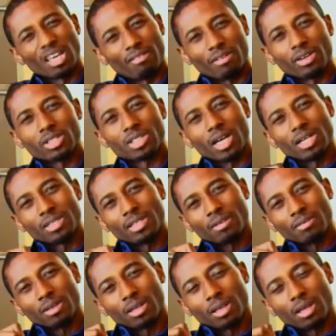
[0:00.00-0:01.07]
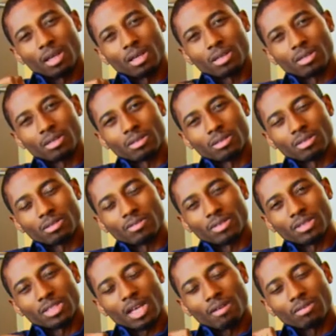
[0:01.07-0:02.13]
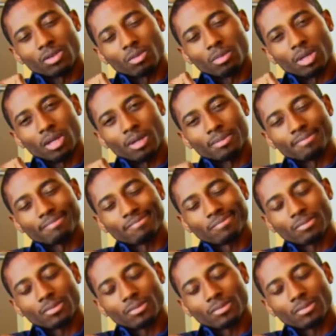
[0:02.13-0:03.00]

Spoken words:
Yeah, very scientific. Yeah, philosophical. But